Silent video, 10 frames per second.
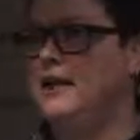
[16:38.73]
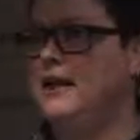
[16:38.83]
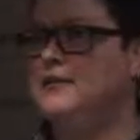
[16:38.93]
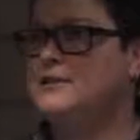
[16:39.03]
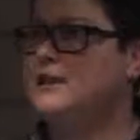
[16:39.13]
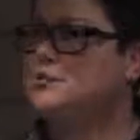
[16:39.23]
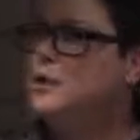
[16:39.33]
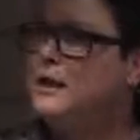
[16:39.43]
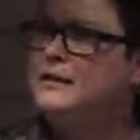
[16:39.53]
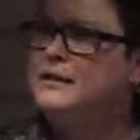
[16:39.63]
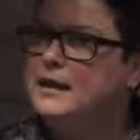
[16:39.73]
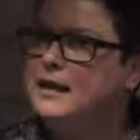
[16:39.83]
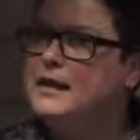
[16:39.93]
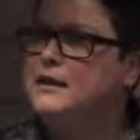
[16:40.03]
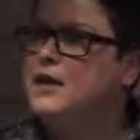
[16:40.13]
And it says, we
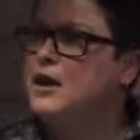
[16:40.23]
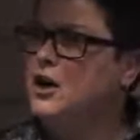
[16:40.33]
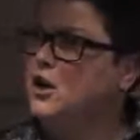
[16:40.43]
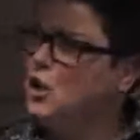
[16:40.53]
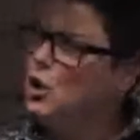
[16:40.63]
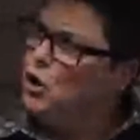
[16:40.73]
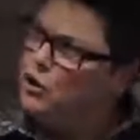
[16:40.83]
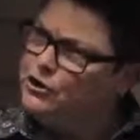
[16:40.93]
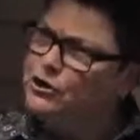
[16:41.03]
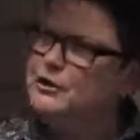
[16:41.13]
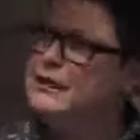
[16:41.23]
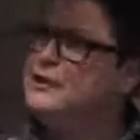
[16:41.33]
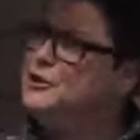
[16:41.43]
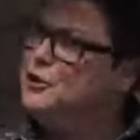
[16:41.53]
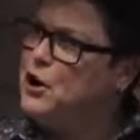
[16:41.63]
need
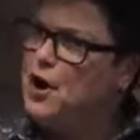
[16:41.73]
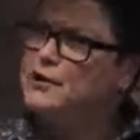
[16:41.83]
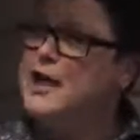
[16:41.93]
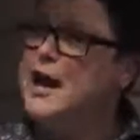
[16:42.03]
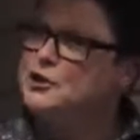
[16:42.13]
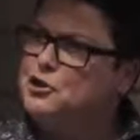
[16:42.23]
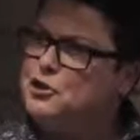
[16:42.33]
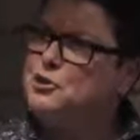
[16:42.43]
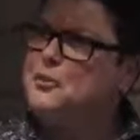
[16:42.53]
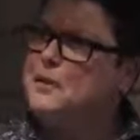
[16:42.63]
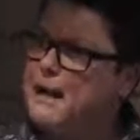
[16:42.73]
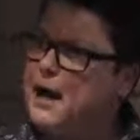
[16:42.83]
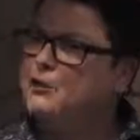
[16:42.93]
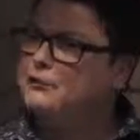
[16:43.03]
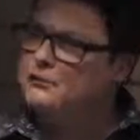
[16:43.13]
urgently to contact you
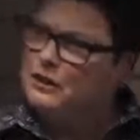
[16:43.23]
about,